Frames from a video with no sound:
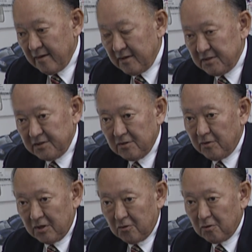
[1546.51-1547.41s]
So you don't
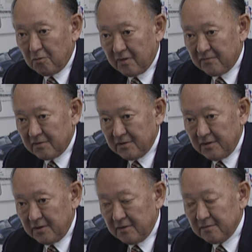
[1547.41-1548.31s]
want to go to work for
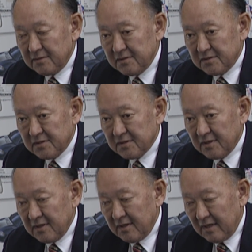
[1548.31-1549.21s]
Toyota. He says,
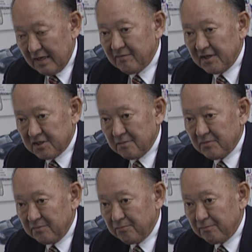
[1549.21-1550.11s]
I've got
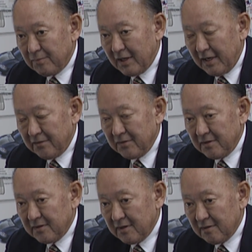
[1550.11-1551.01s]
something planned
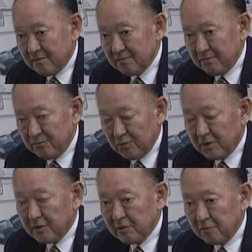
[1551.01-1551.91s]
that will
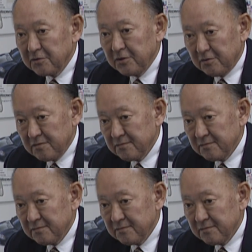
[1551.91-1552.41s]
include you.